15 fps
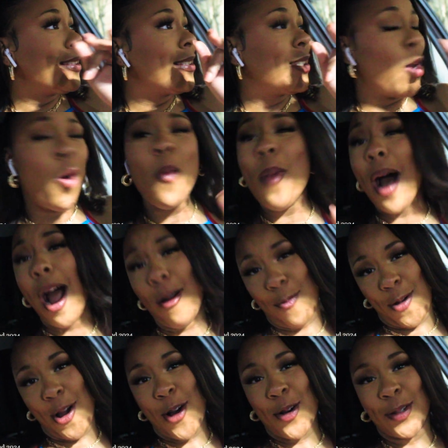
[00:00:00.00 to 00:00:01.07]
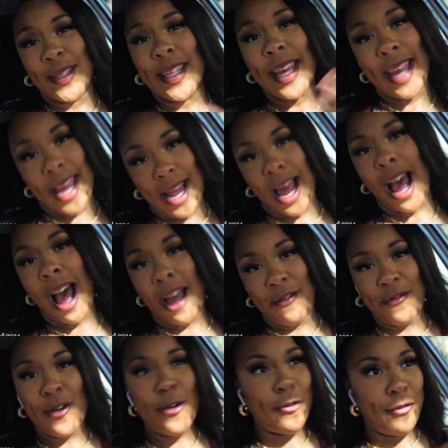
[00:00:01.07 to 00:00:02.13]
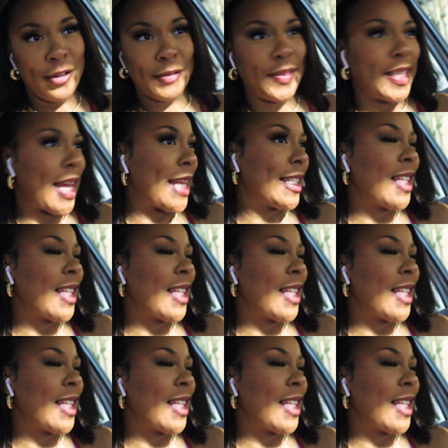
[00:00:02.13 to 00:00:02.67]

tomorrow to get an iPhone 15.